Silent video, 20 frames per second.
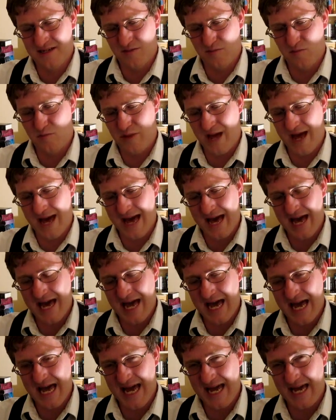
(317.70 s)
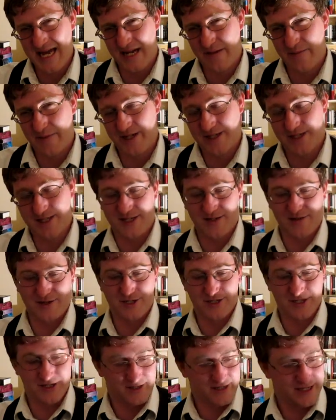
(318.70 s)
bad, but it's still
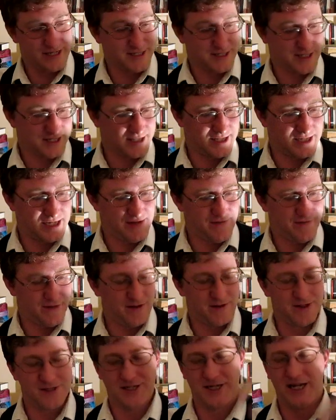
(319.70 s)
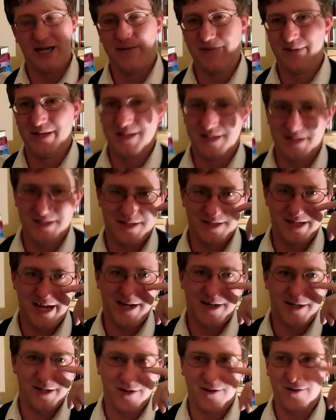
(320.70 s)
just as lazy. The villain's name is
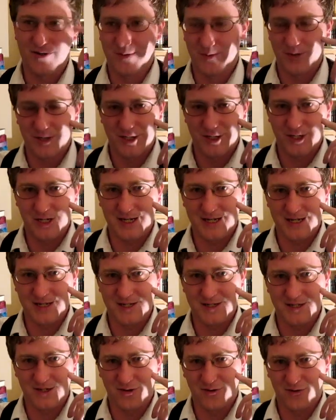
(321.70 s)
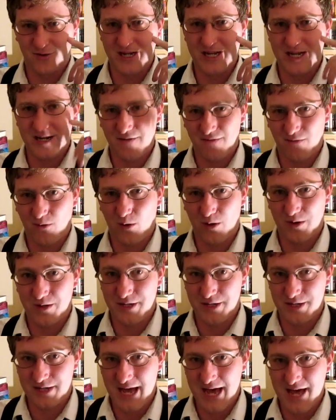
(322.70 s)
Xanatos, which is Greek for
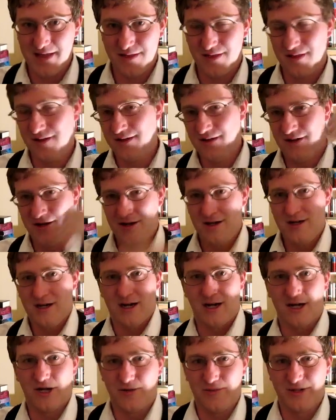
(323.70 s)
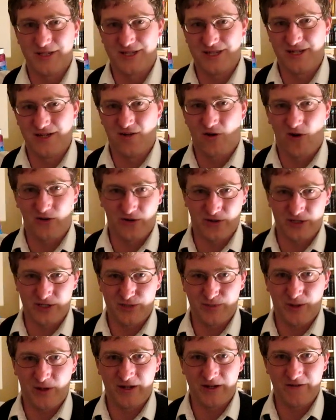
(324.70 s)
death. It's an alternate
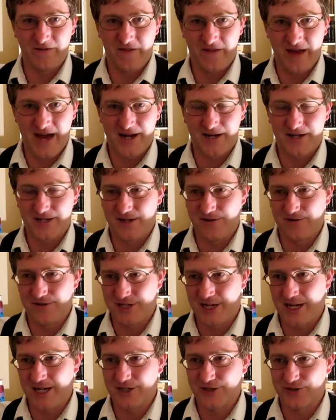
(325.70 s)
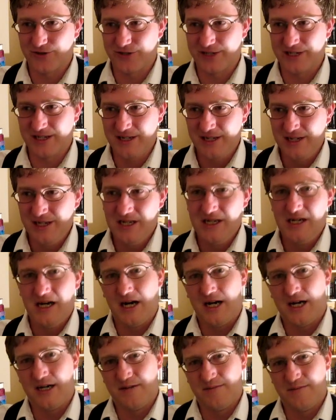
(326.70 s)
spelling of Thanatos, actually.
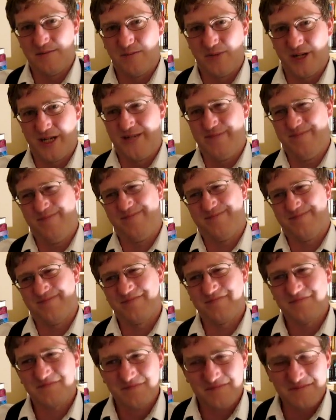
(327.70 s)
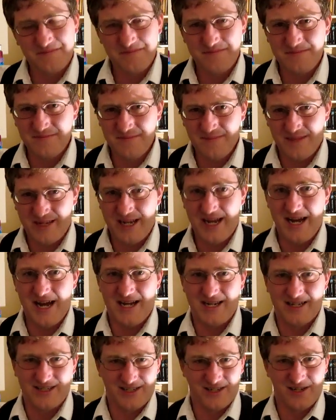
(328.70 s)
But
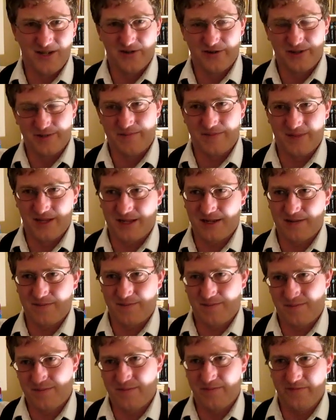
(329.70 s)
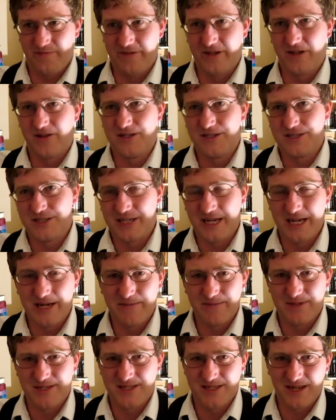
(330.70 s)
yeah, so the villain's
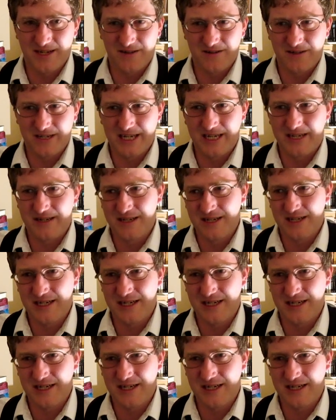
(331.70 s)
named subtly.